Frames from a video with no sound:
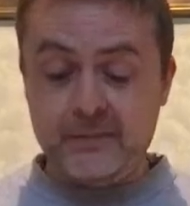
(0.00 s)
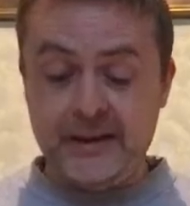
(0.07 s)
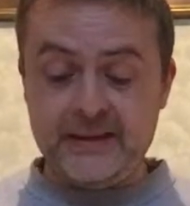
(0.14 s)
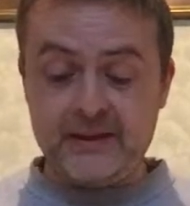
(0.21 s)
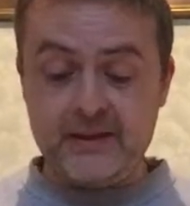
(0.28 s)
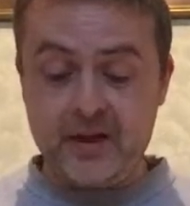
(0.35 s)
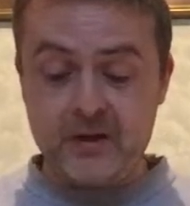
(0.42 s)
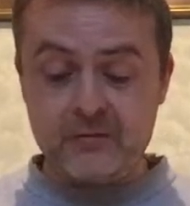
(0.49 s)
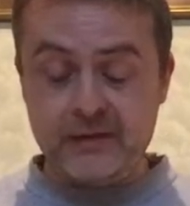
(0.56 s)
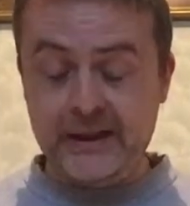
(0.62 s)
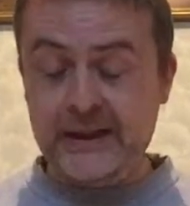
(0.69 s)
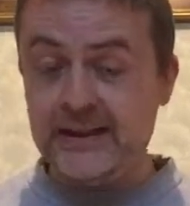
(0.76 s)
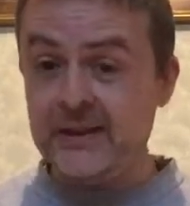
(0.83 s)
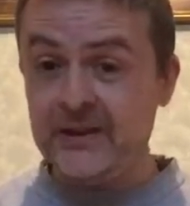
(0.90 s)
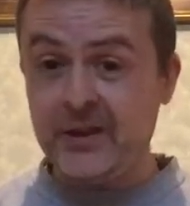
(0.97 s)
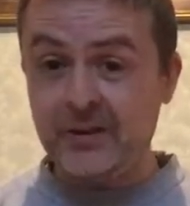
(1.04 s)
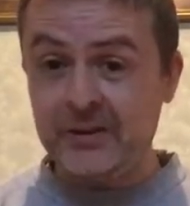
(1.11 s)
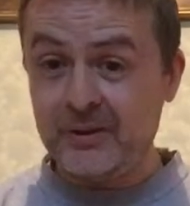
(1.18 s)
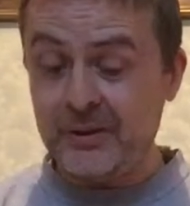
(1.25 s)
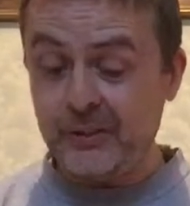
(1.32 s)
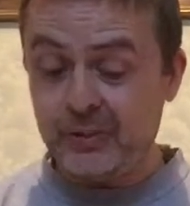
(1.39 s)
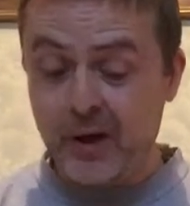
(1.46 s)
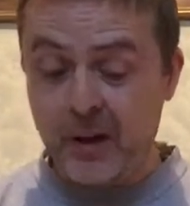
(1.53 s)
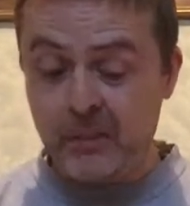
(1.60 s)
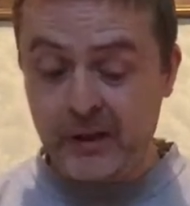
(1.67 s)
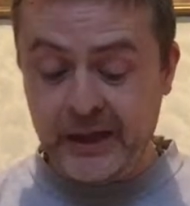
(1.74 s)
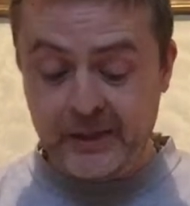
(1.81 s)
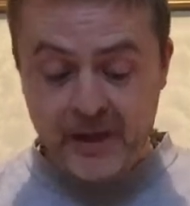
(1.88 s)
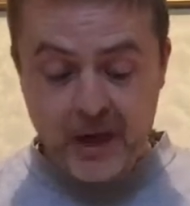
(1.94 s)
means I can't really show it to you
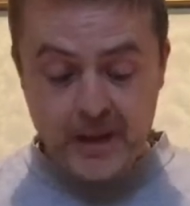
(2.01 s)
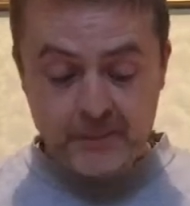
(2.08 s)
properly.